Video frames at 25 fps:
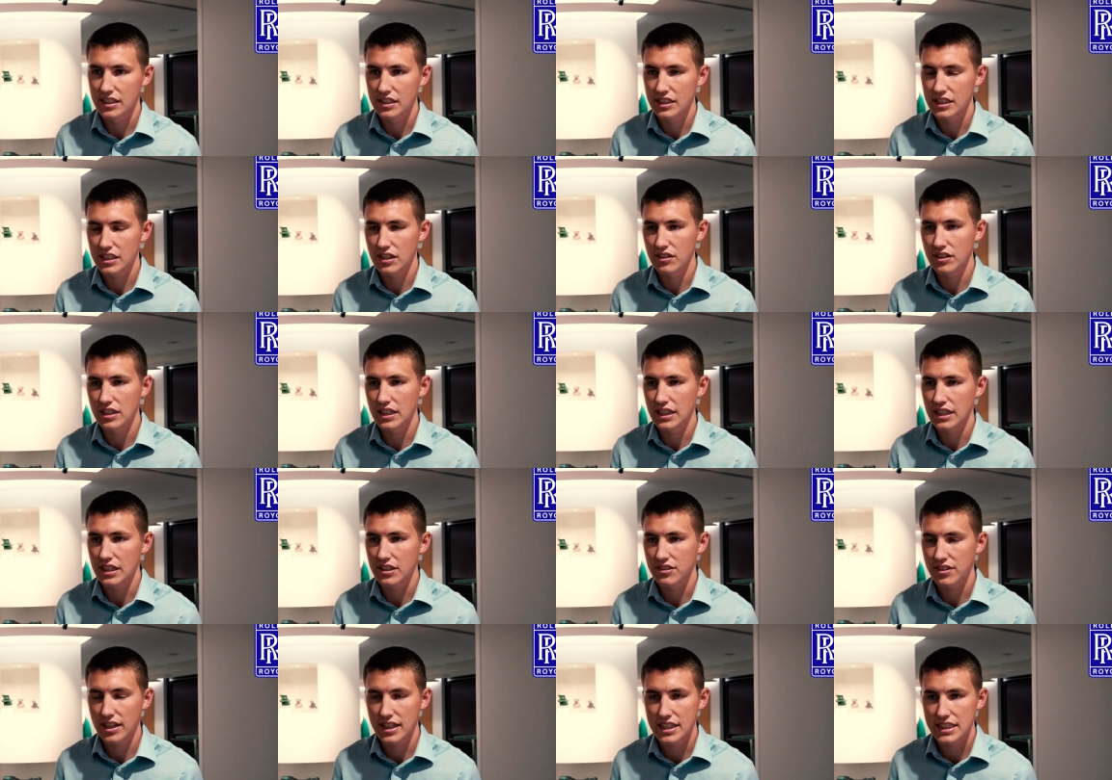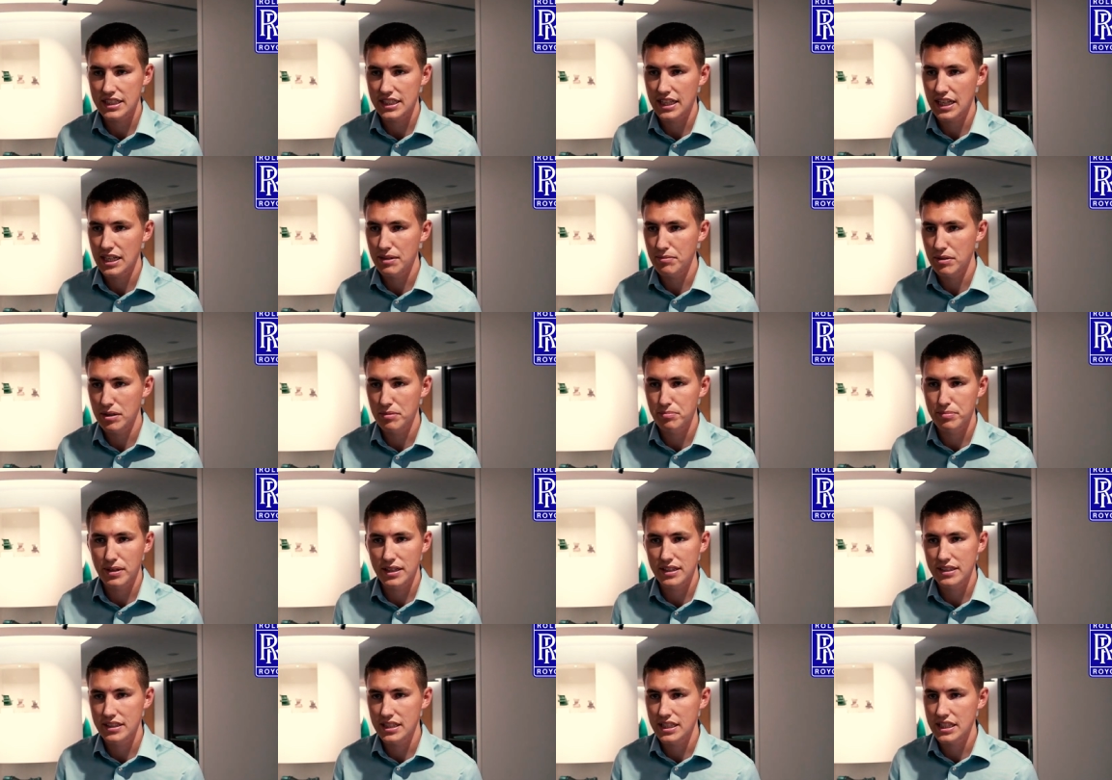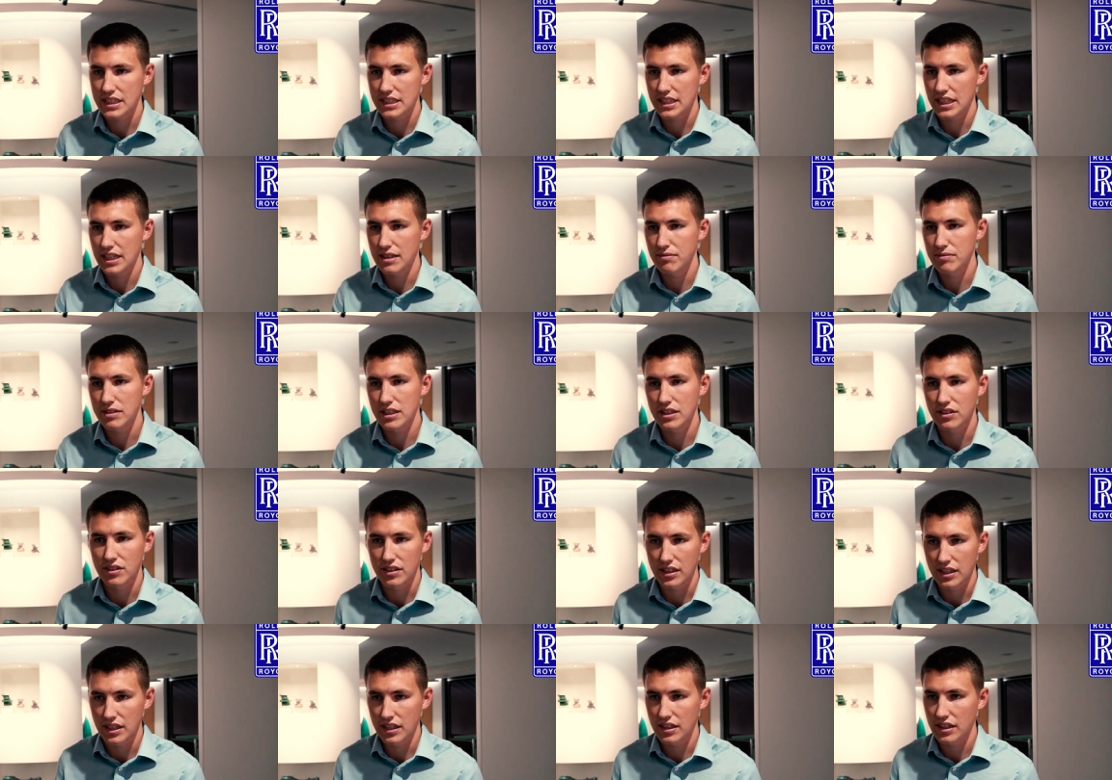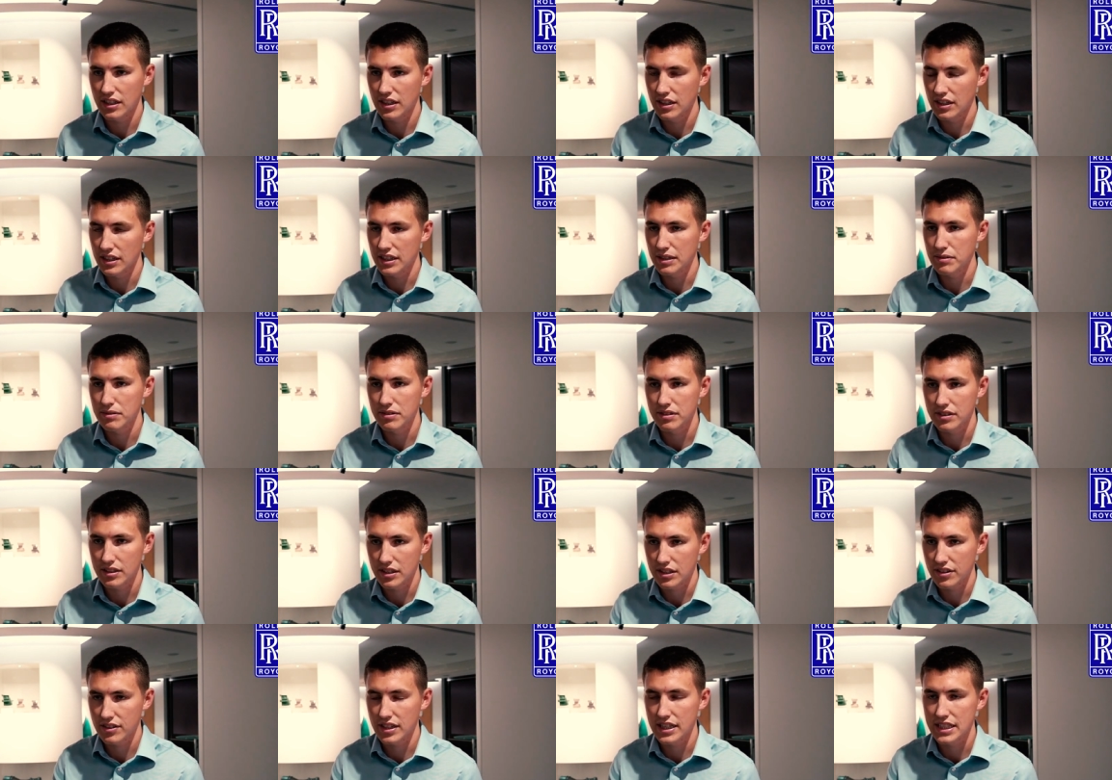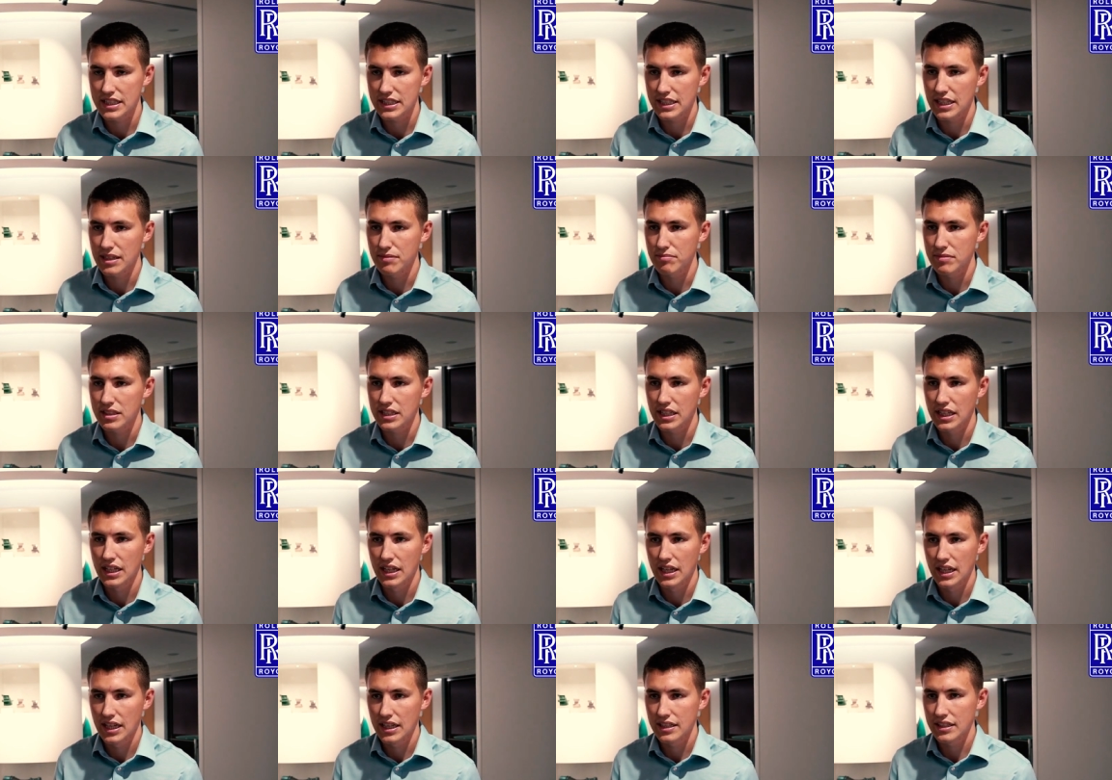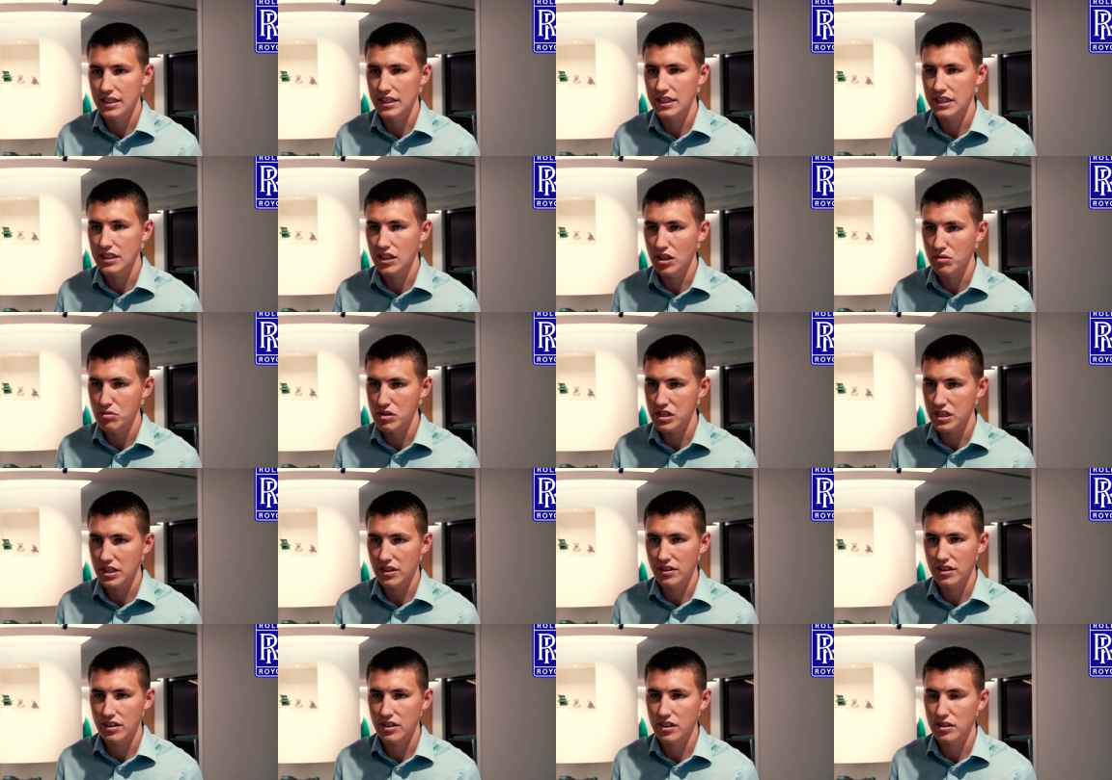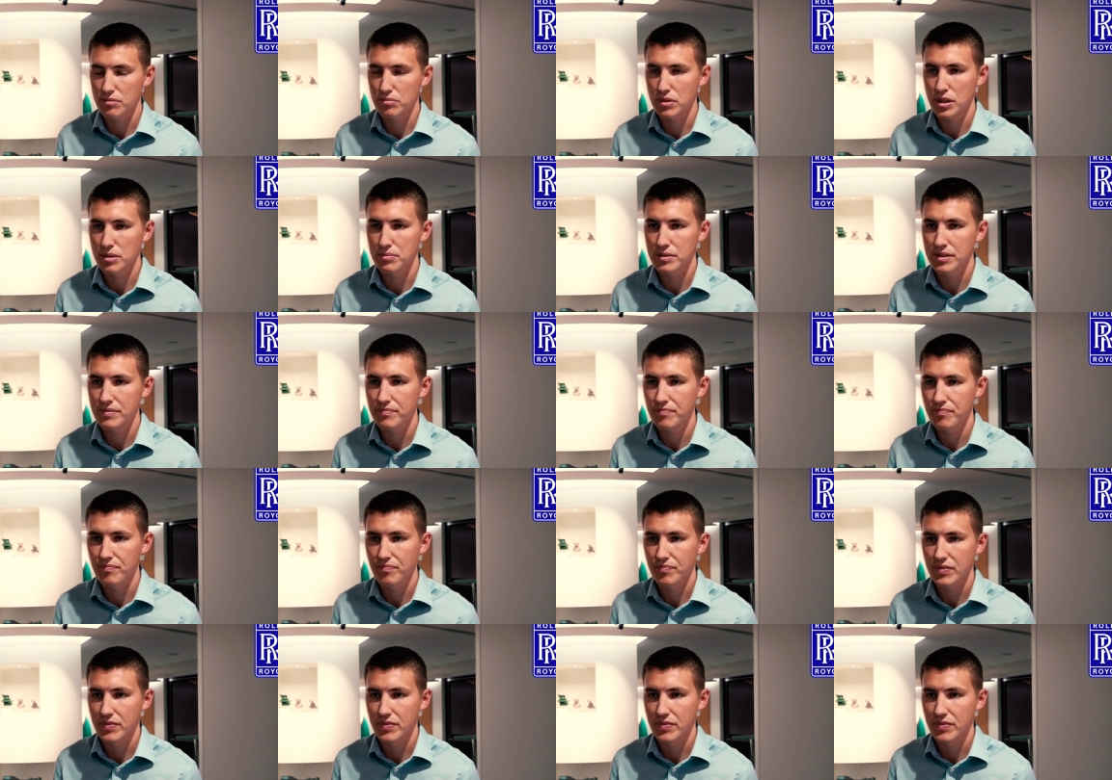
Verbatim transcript: So the grad scheme and apprentice schemes and other early career schemes, there's so much going on at the moment.